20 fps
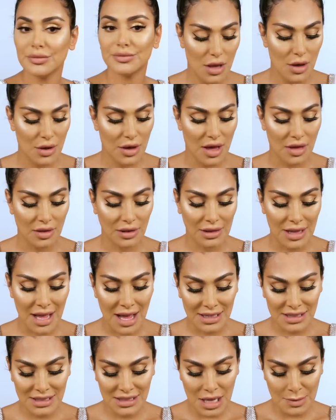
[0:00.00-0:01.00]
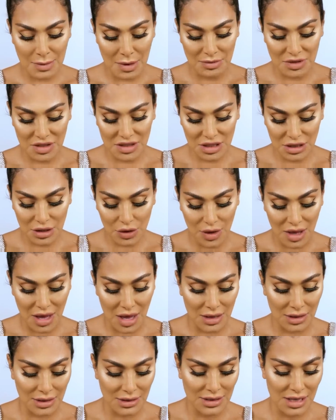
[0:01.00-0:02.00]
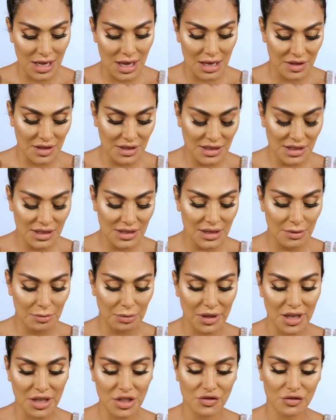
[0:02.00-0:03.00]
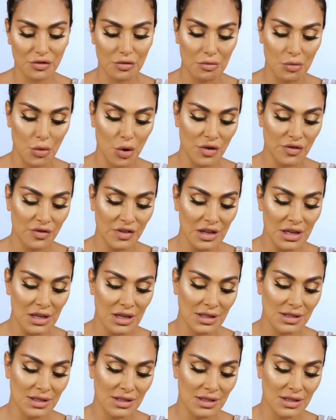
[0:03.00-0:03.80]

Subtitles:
Okay, the last step, I'm just gonna go ahead and take, this is a blush from Morphe.